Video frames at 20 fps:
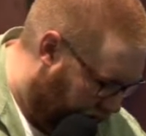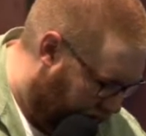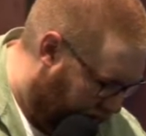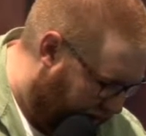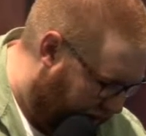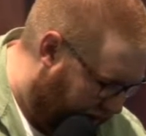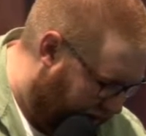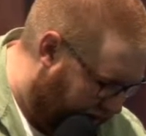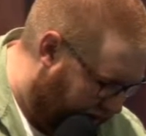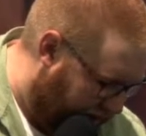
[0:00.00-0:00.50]

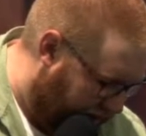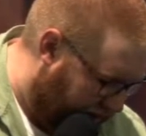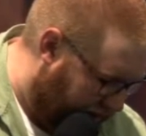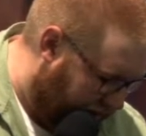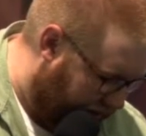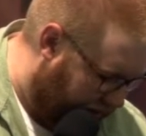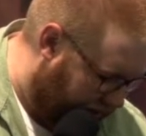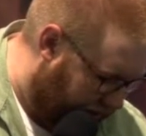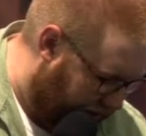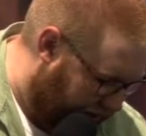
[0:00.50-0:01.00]
that
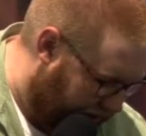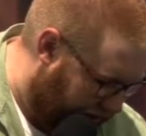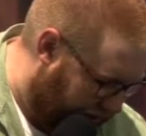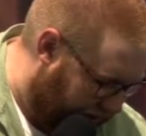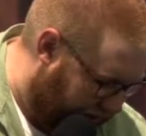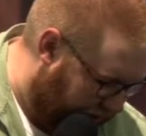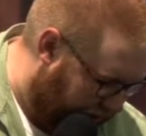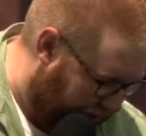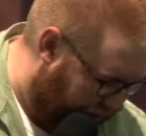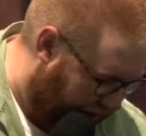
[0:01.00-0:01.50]
uh,
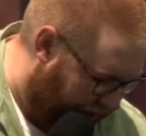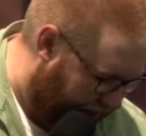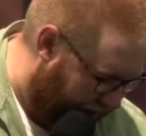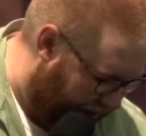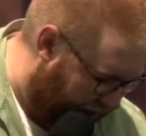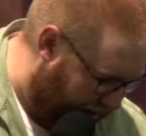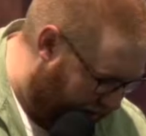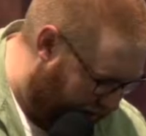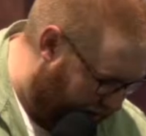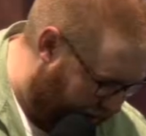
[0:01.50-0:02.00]
I'm
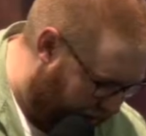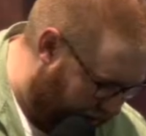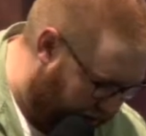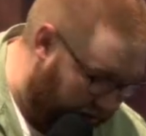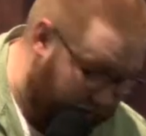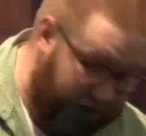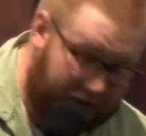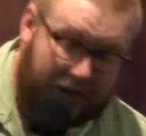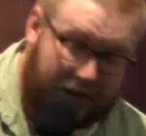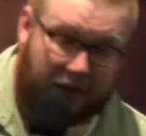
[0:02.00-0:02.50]
not
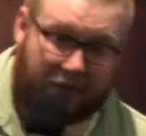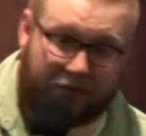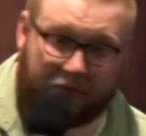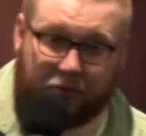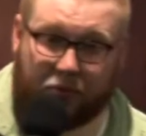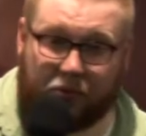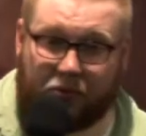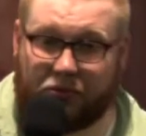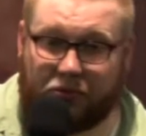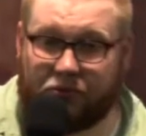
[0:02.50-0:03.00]
supposed to be
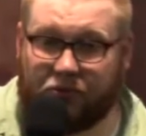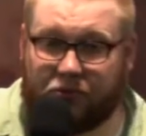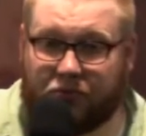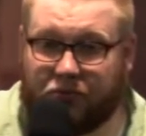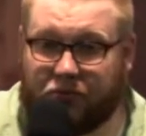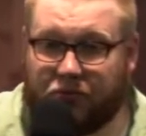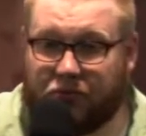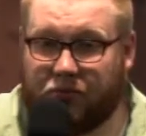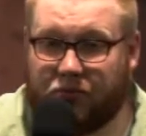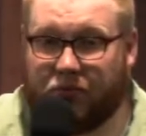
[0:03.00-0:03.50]
comfortable
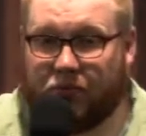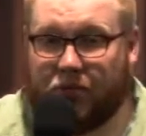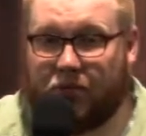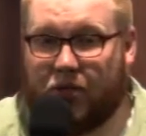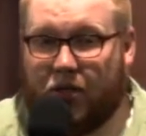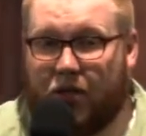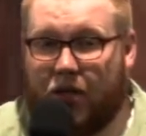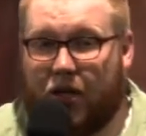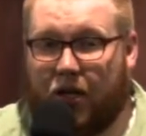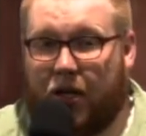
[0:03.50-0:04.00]

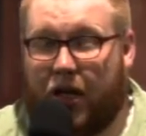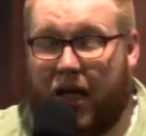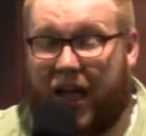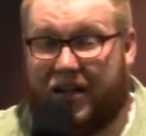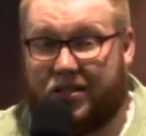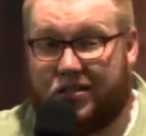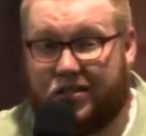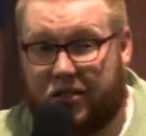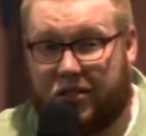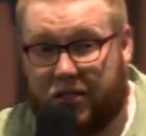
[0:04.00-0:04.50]

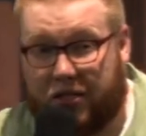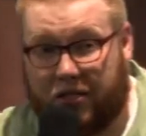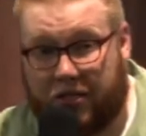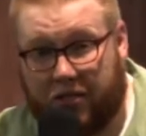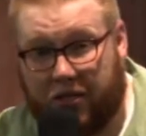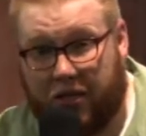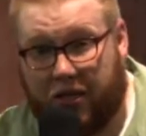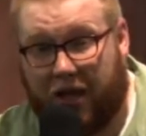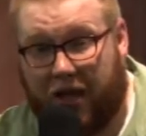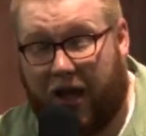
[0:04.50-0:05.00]
actually,
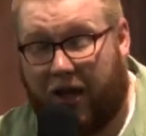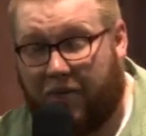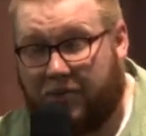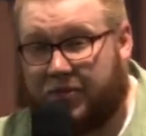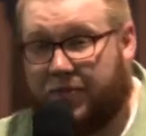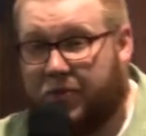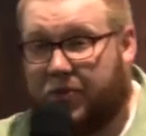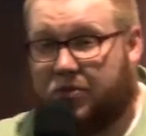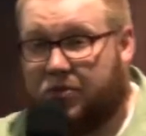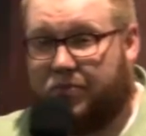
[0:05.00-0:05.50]
I'm
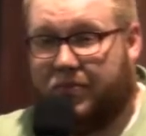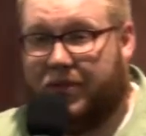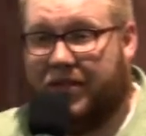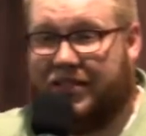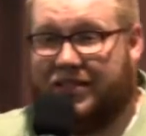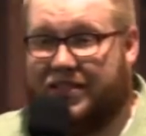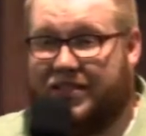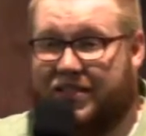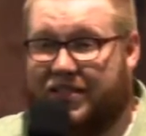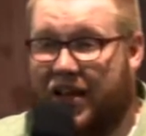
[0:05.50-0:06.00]
supposed to be
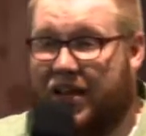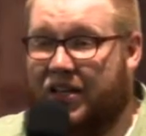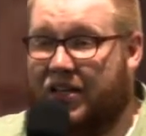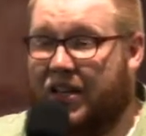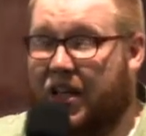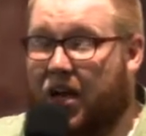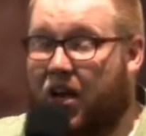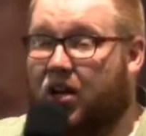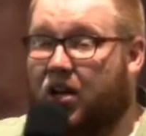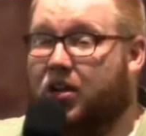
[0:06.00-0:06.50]

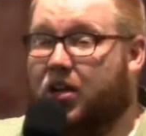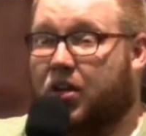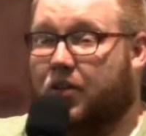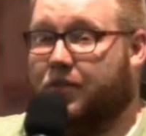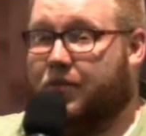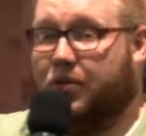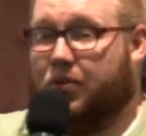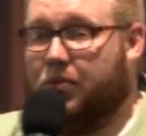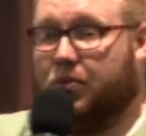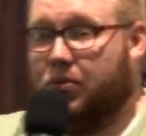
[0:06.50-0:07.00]
insanely
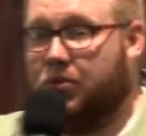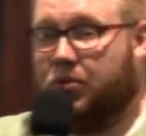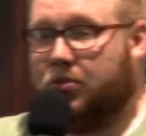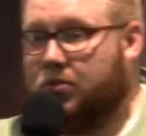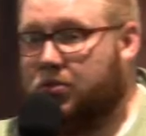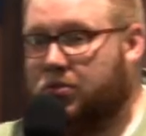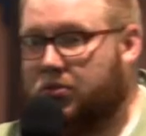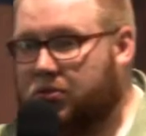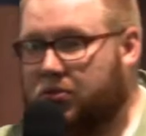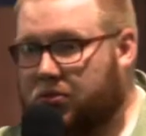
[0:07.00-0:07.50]
uncomfortable
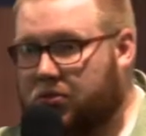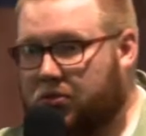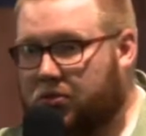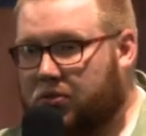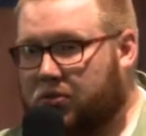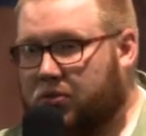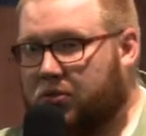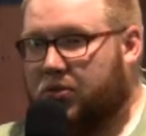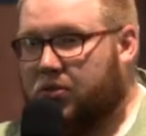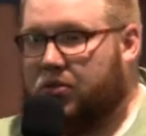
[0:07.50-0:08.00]

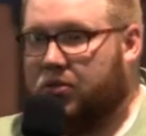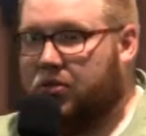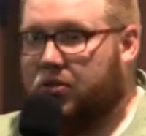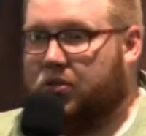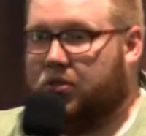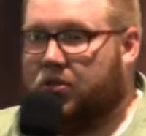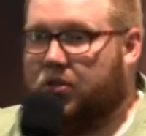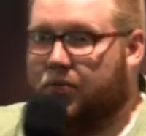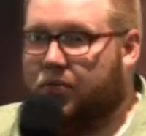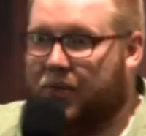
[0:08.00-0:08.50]

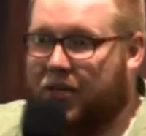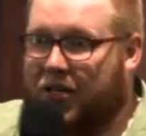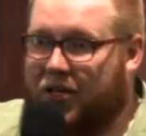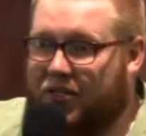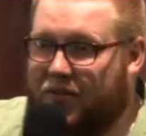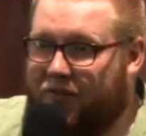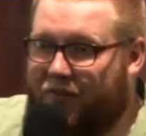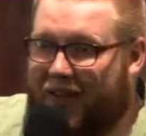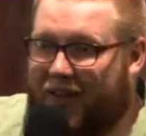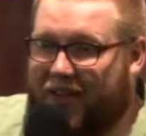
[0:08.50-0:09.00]

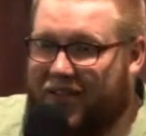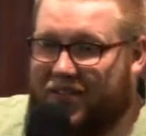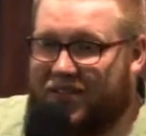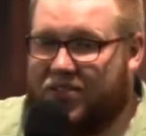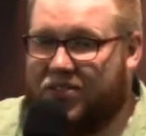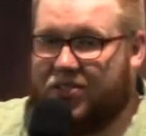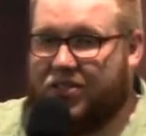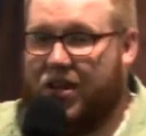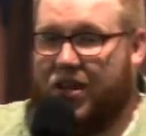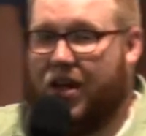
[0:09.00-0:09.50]
because if I get
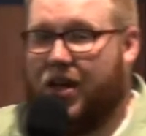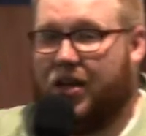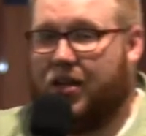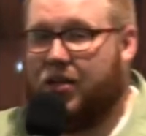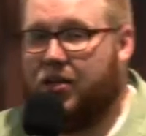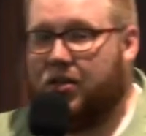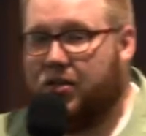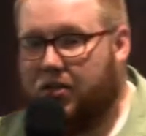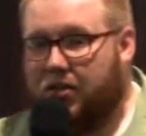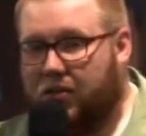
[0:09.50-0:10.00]
stuck
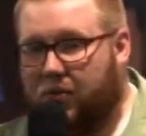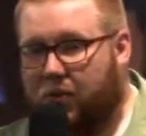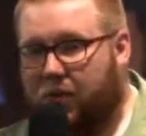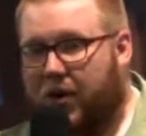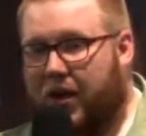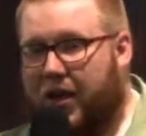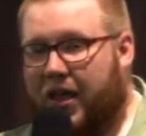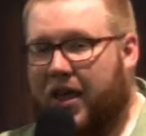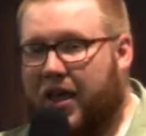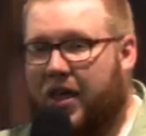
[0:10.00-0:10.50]

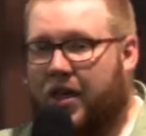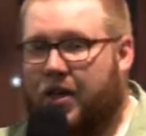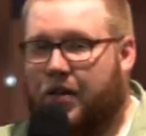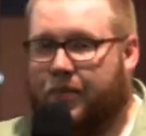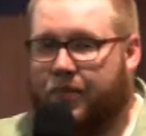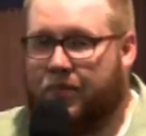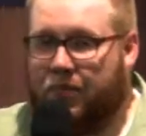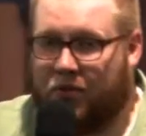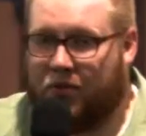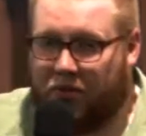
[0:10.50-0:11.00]
where I
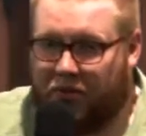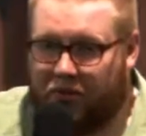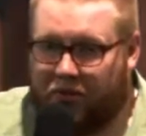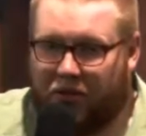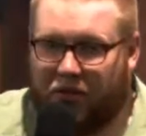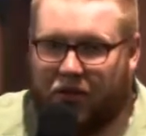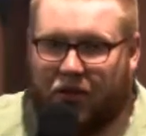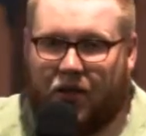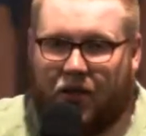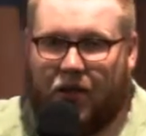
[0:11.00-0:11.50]
am,
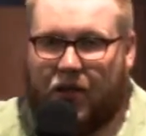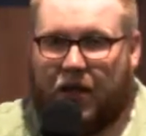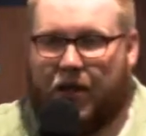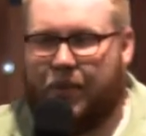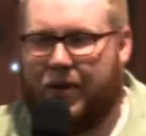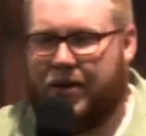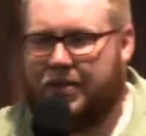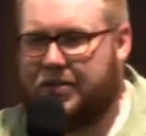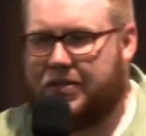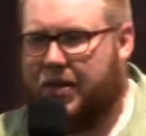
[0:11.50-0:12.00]
I
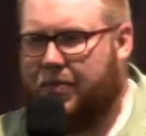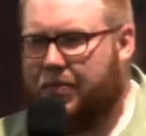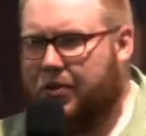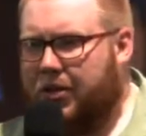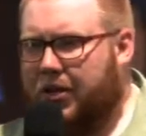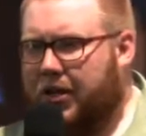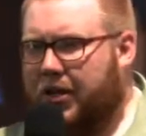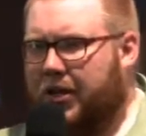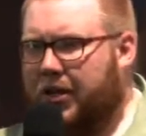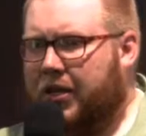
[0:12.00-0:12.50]
might stop
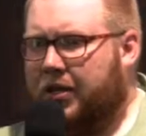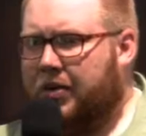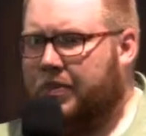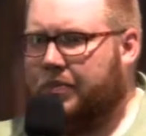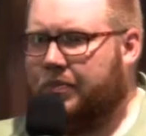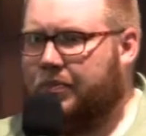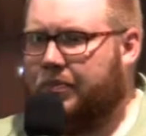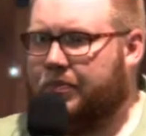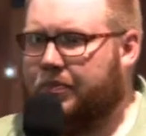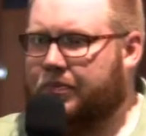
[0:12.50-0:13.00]
looking at
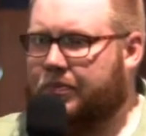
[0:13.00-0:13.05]
Him.